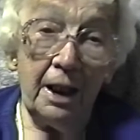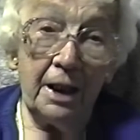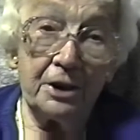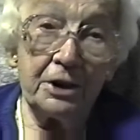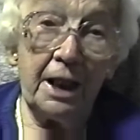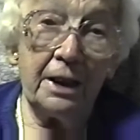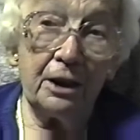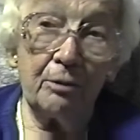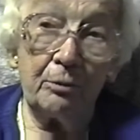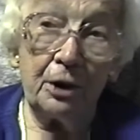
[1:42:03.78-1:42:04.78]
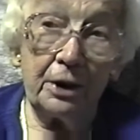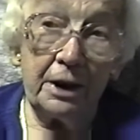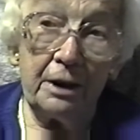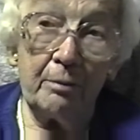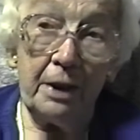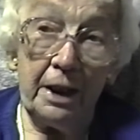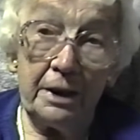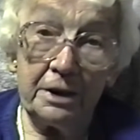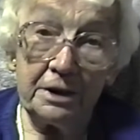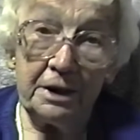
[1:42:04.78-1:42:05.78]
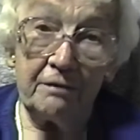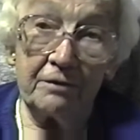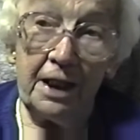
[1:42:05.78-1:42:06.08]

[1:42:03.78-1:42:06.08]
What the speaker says: and stand up and look in the bed to see if